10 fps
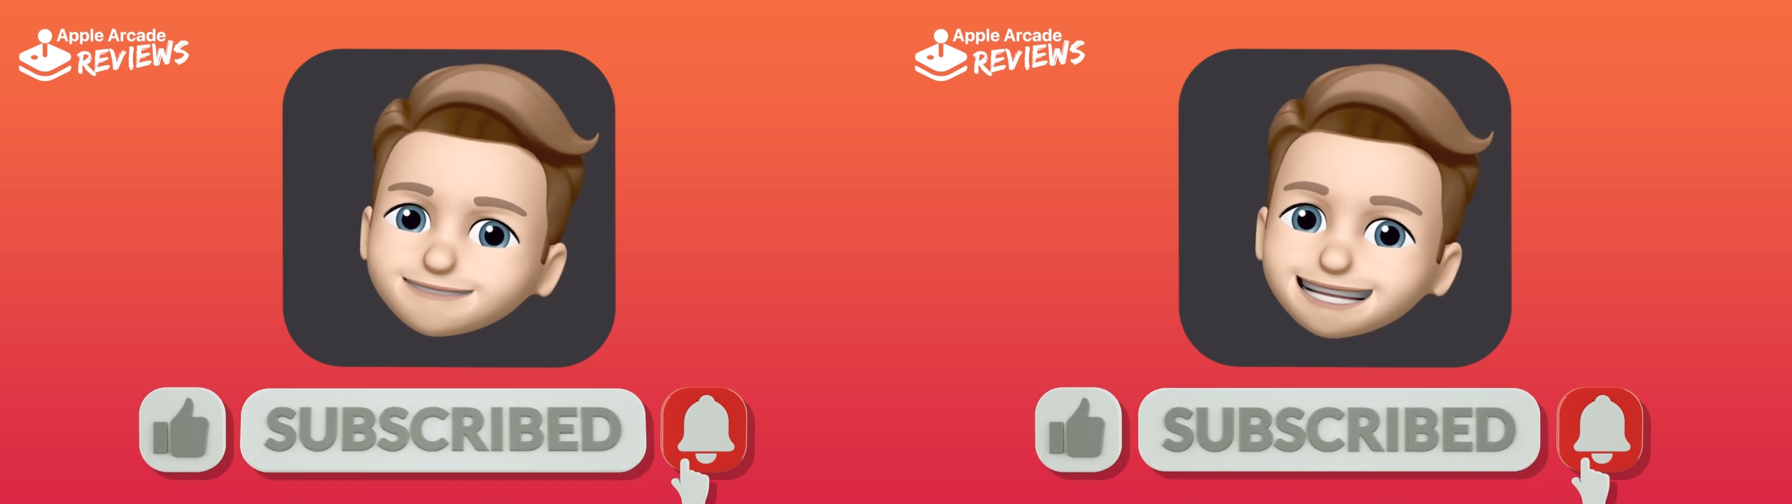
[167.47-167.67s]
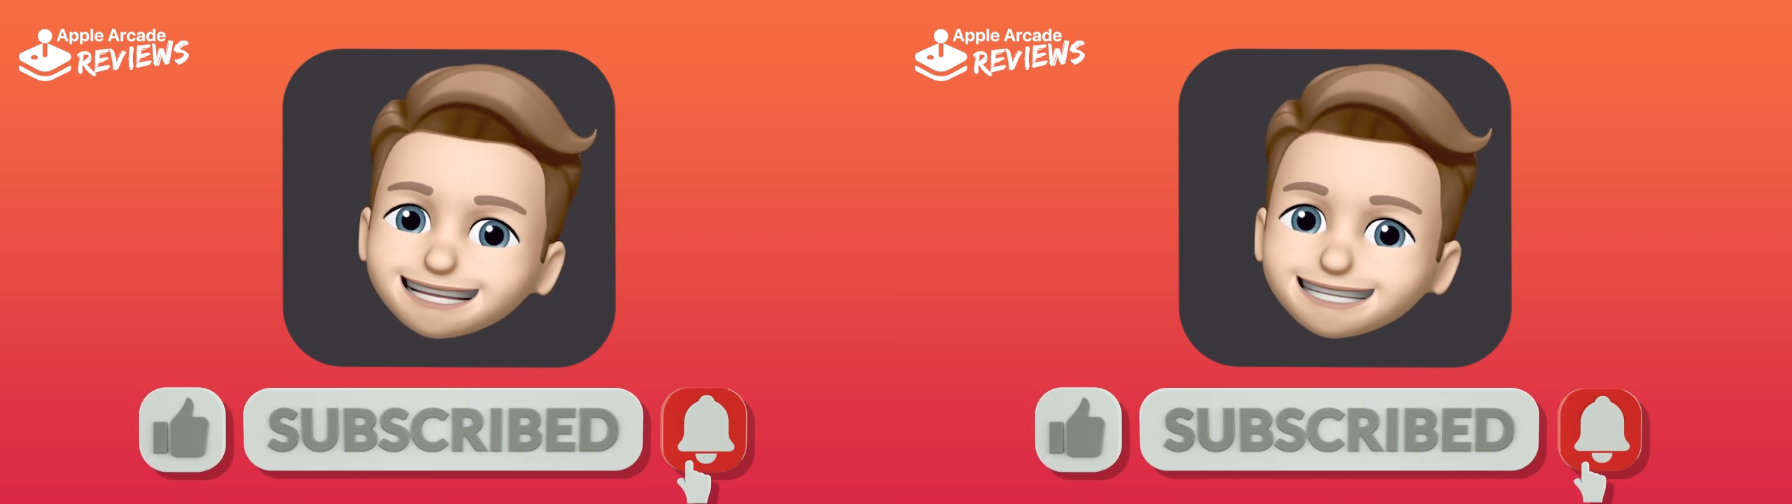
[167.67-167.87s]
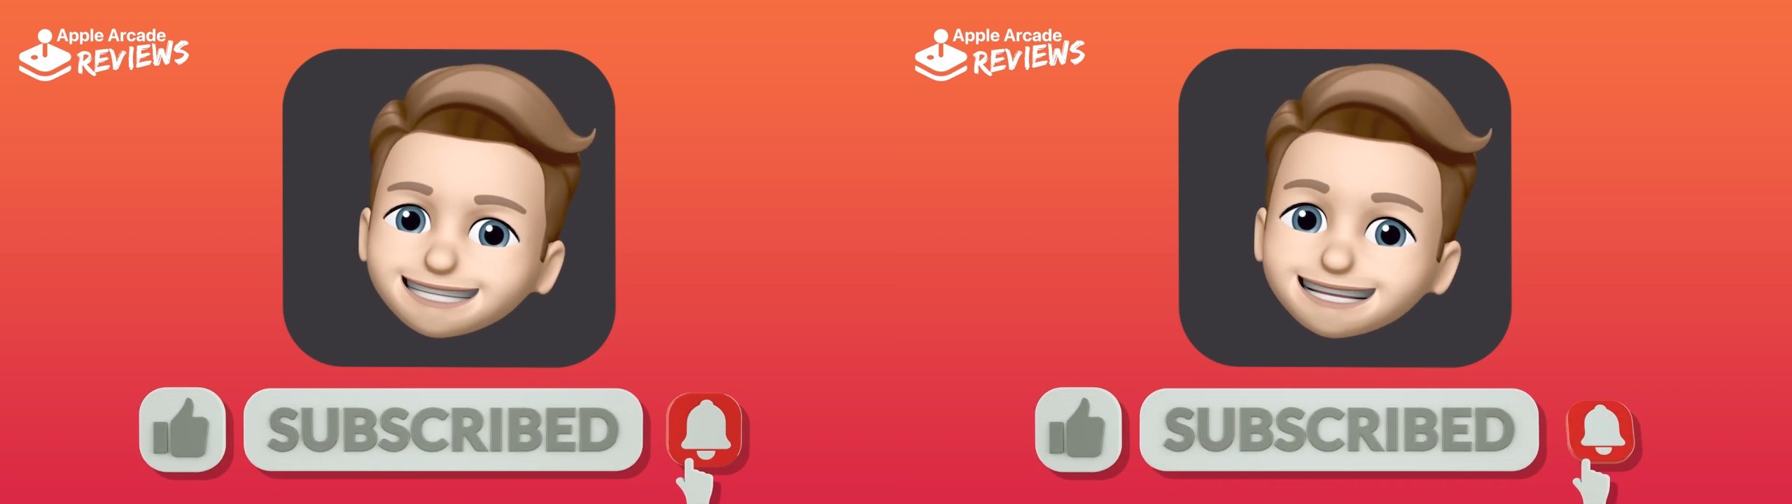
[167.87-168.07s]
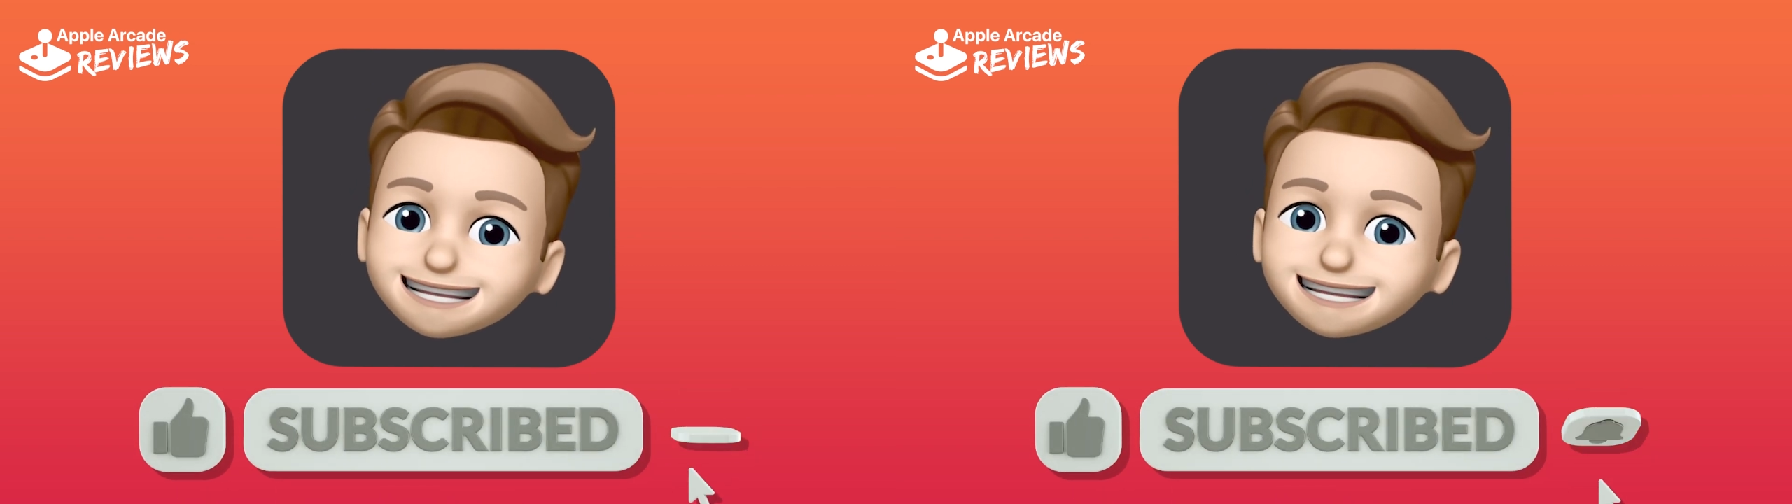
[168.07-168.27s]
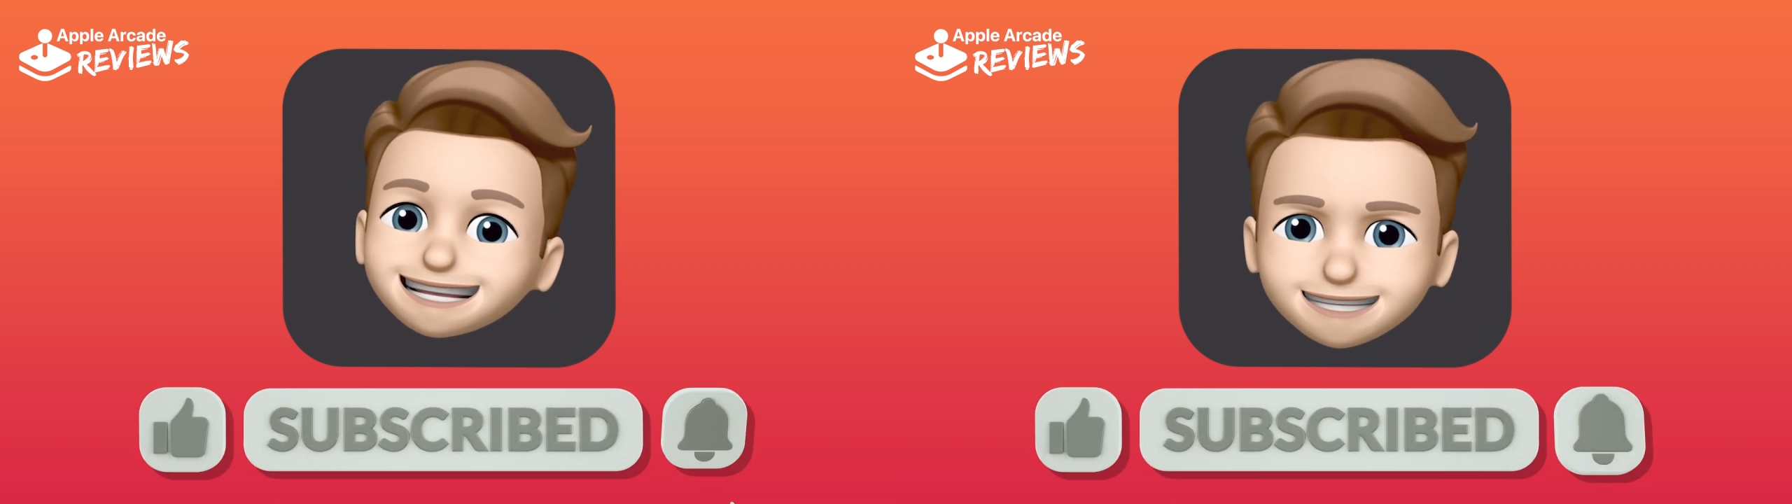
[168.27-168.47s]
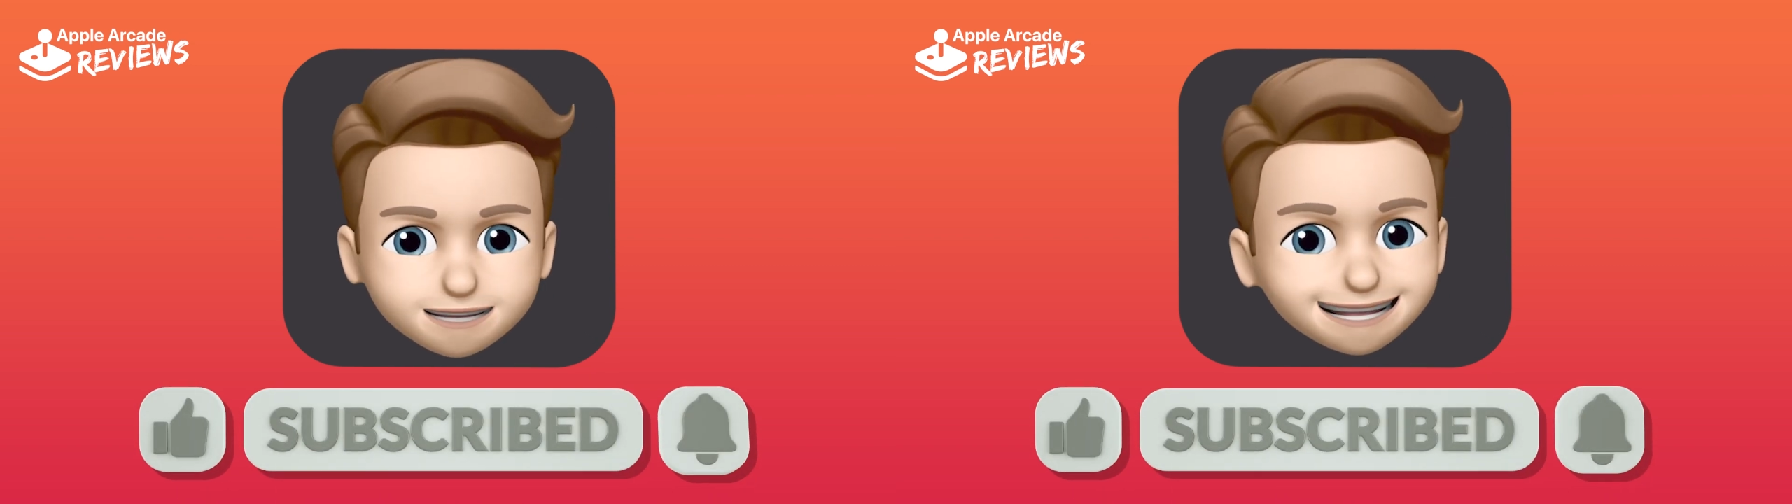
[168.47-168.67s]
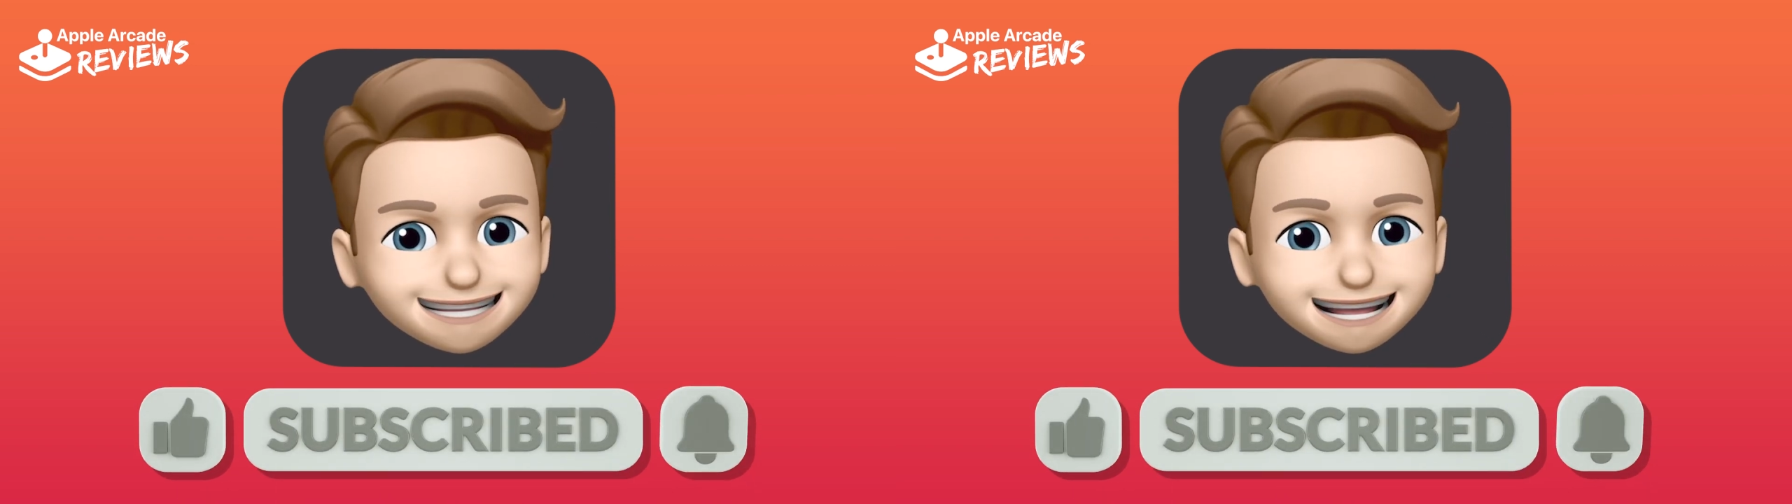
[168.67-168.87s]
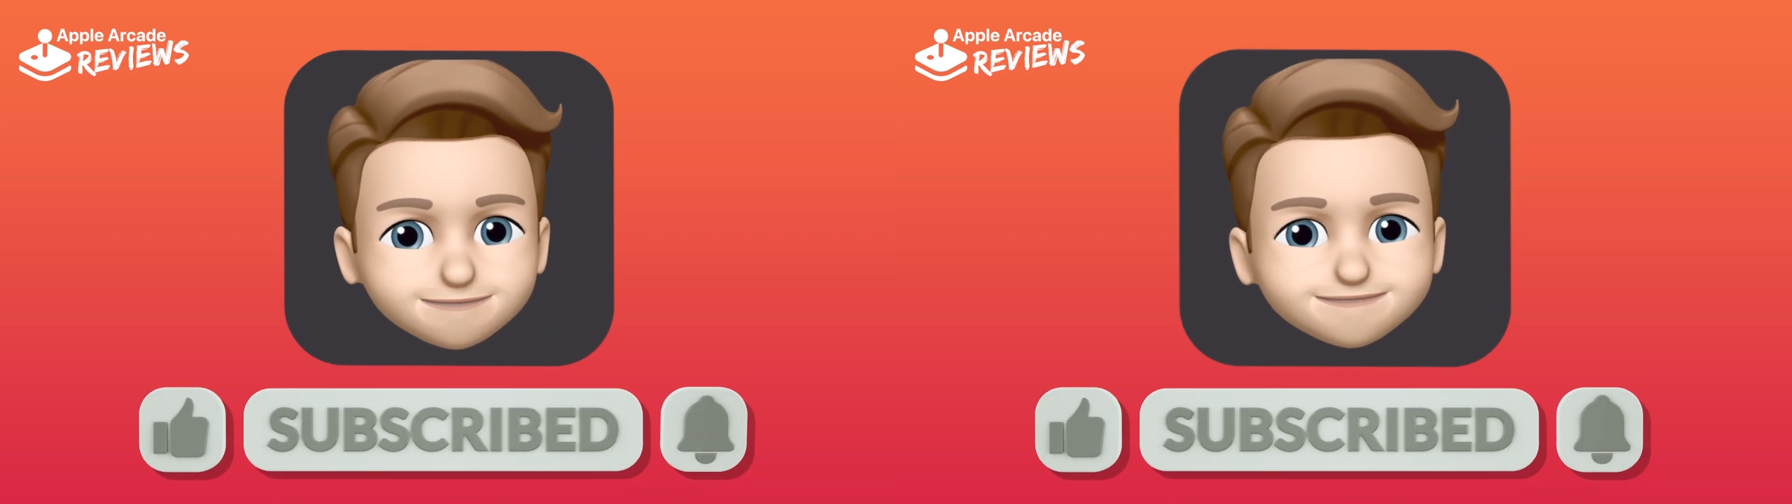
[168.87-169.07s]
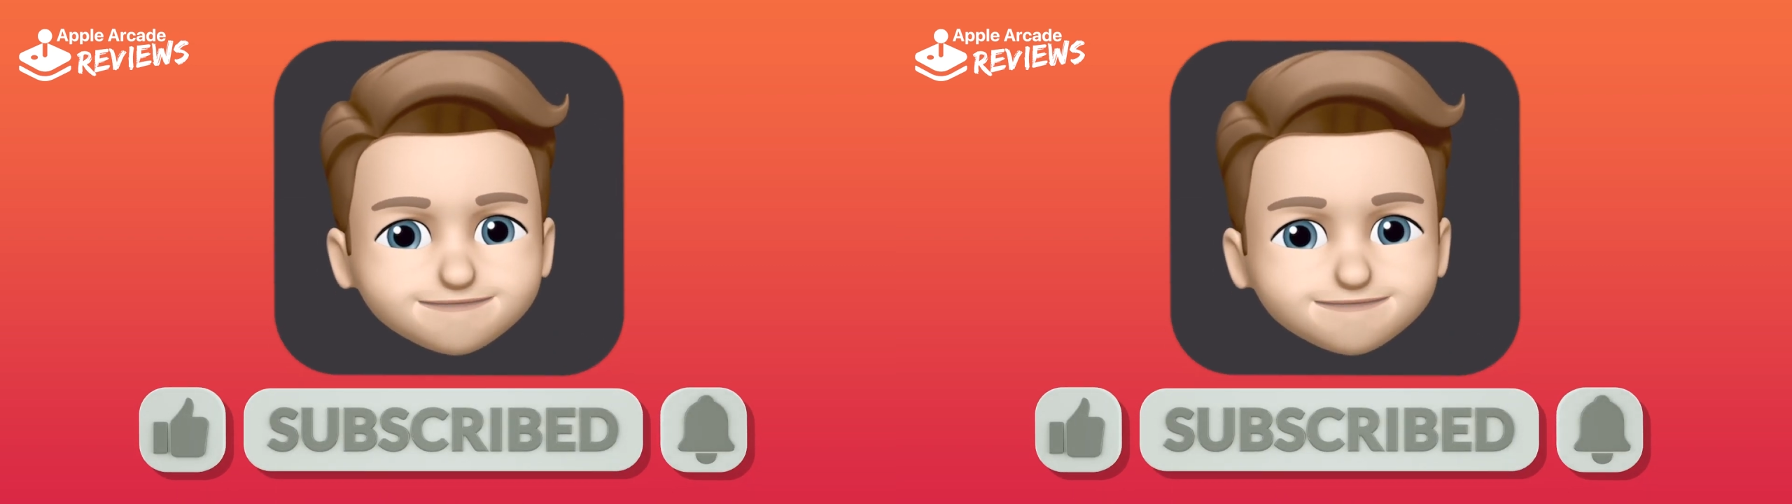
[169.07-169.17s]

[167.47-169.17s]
lists. Catch you next time.